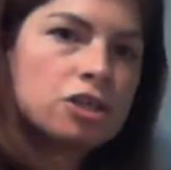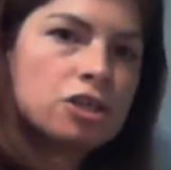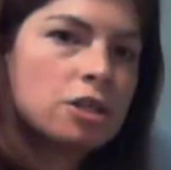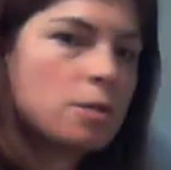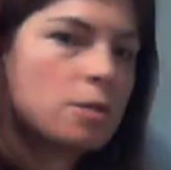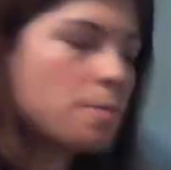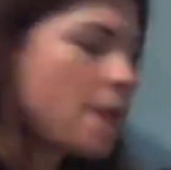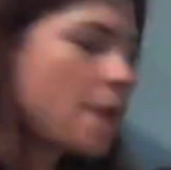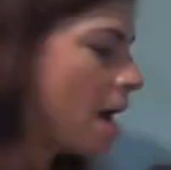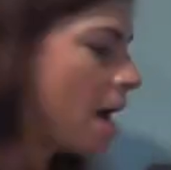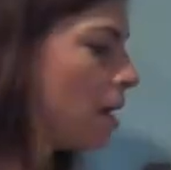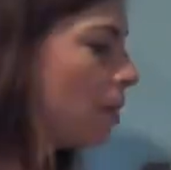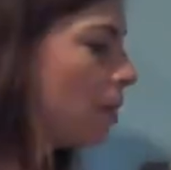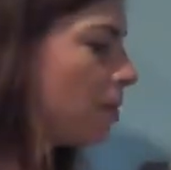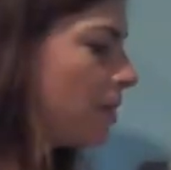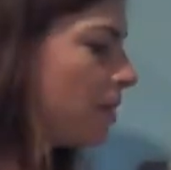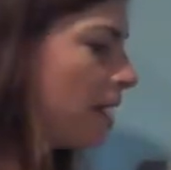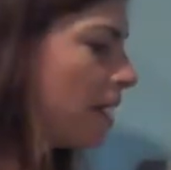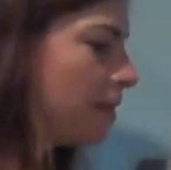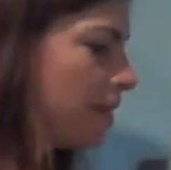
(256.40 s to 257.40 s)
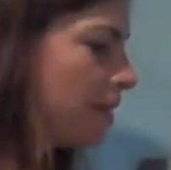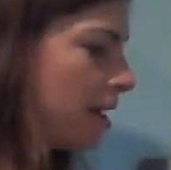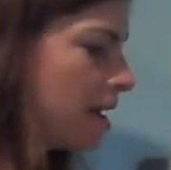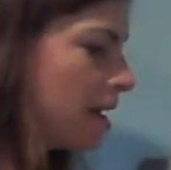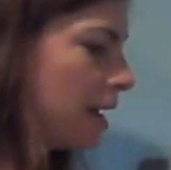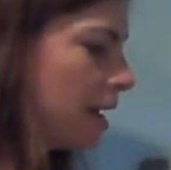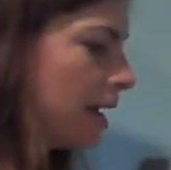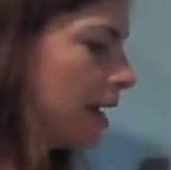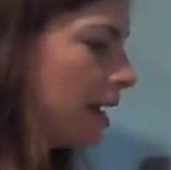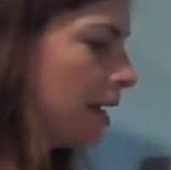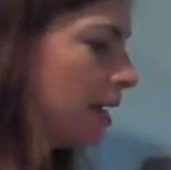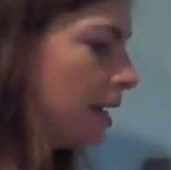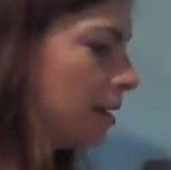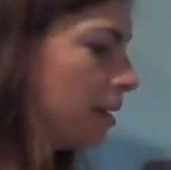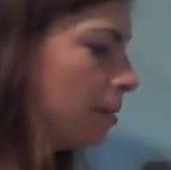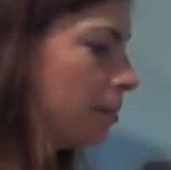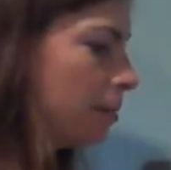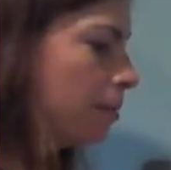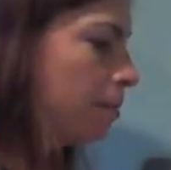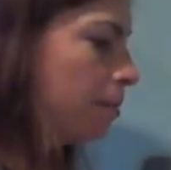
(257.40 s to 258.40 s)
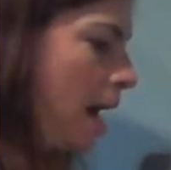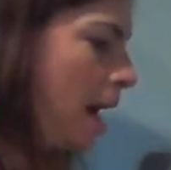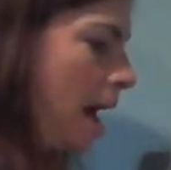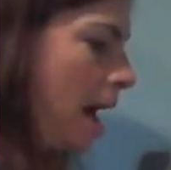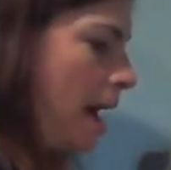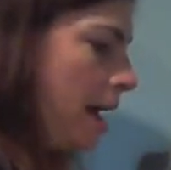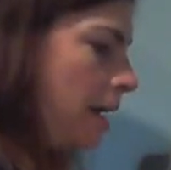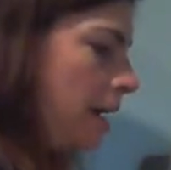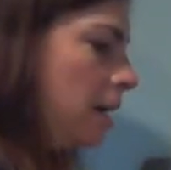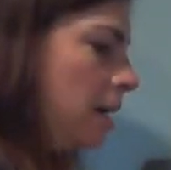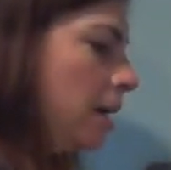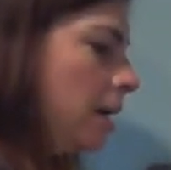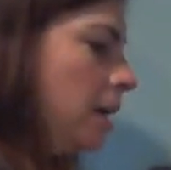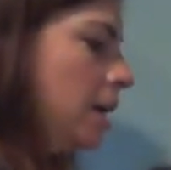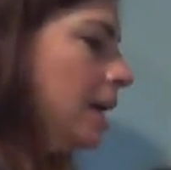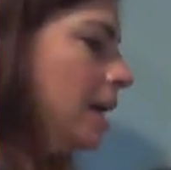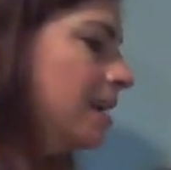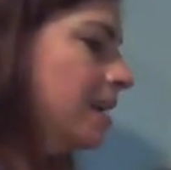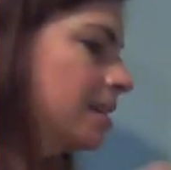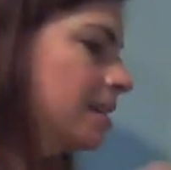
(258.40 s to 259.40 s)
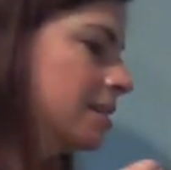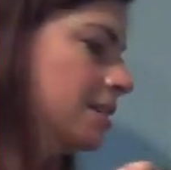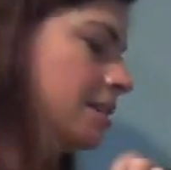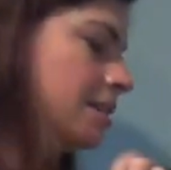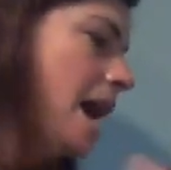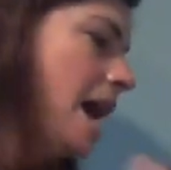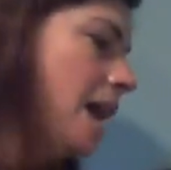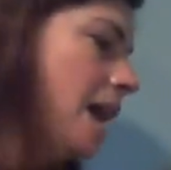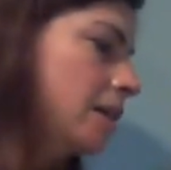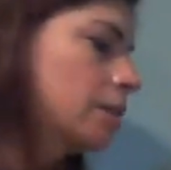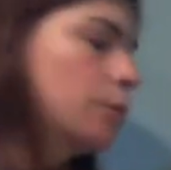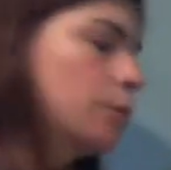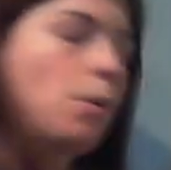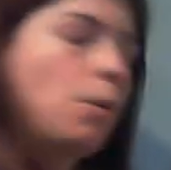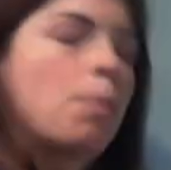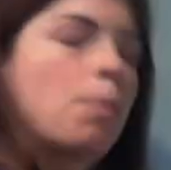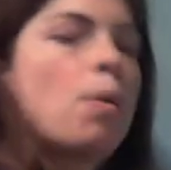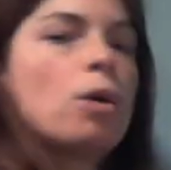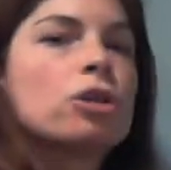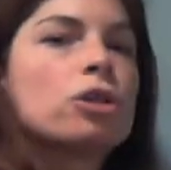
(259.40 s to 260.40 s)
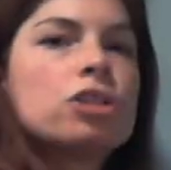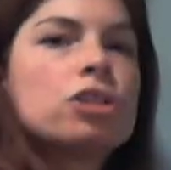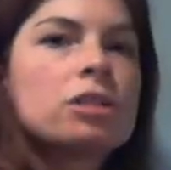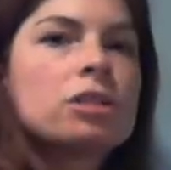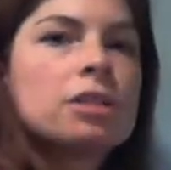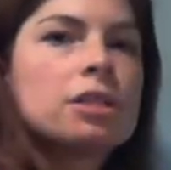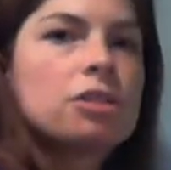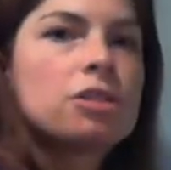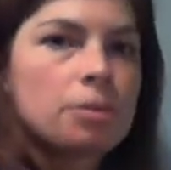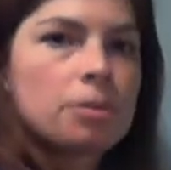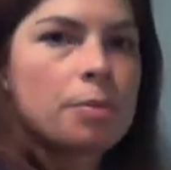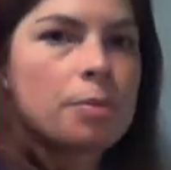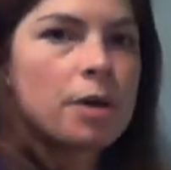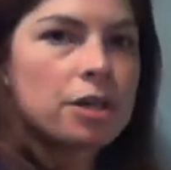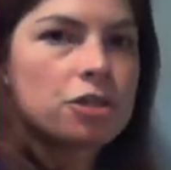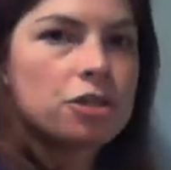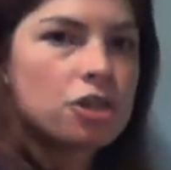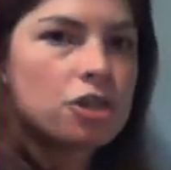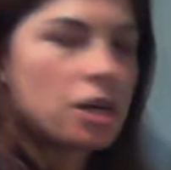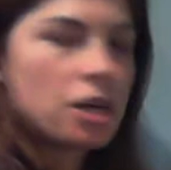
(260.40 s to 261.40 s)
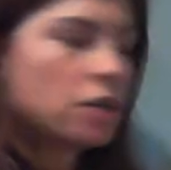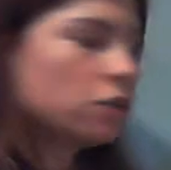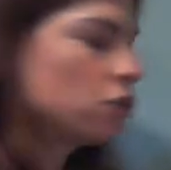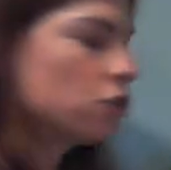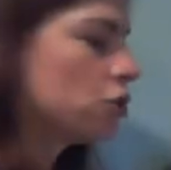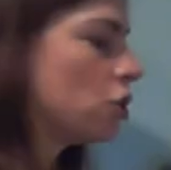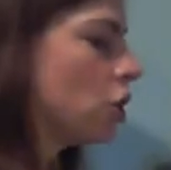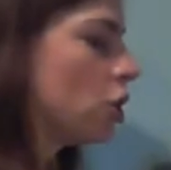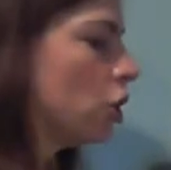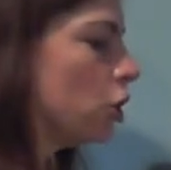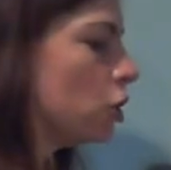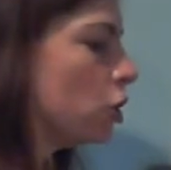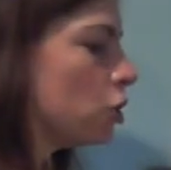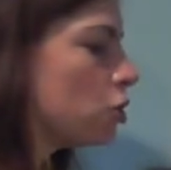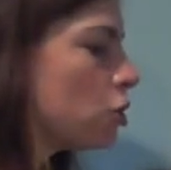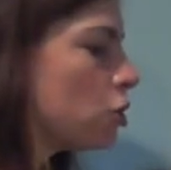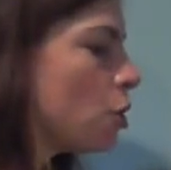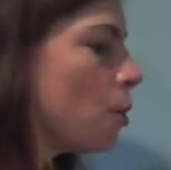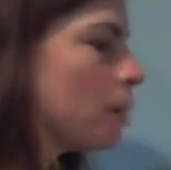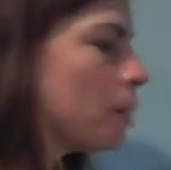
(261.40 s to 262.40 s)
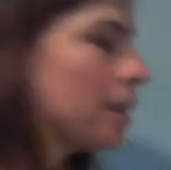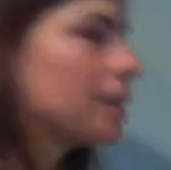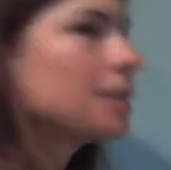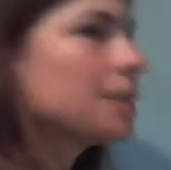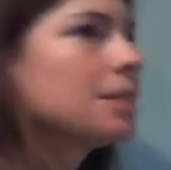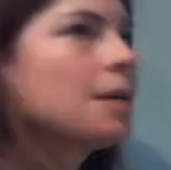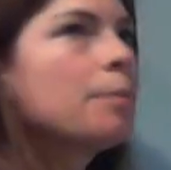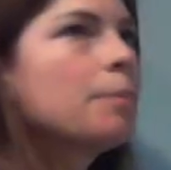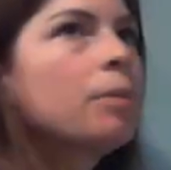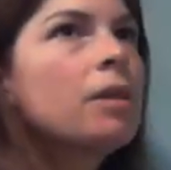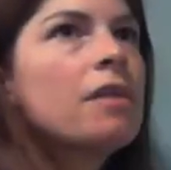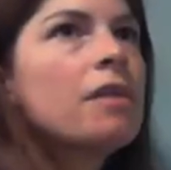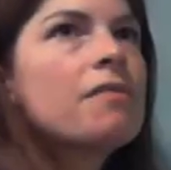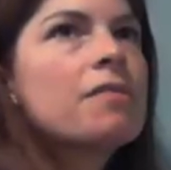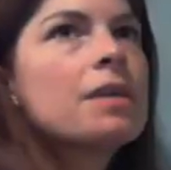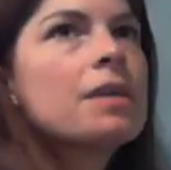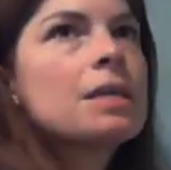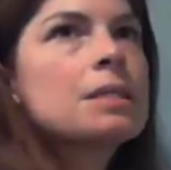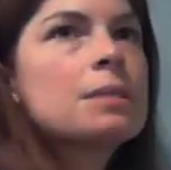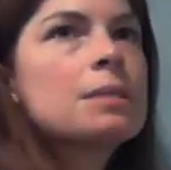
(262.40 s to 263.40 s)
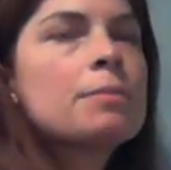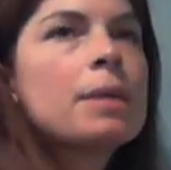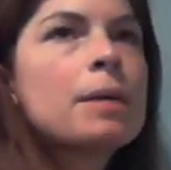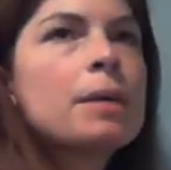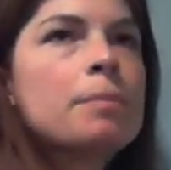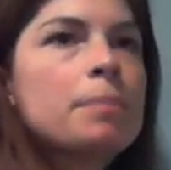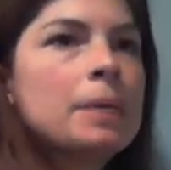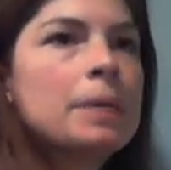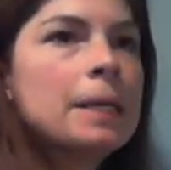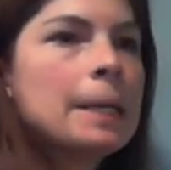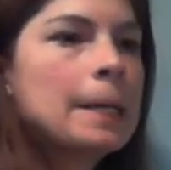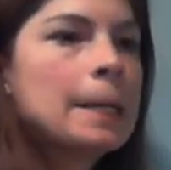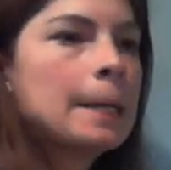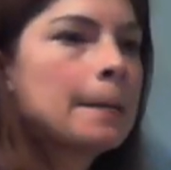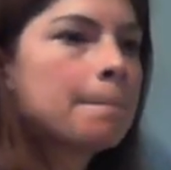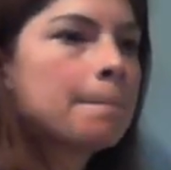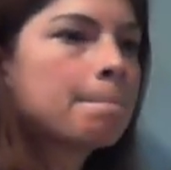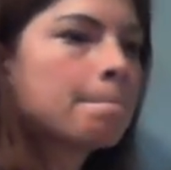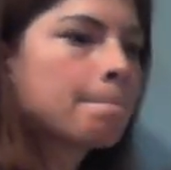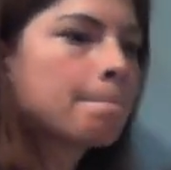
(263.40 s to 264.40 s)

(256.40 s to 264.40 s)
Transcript: the amount that they buy exactly proportionally to the price change. So an example of this might be,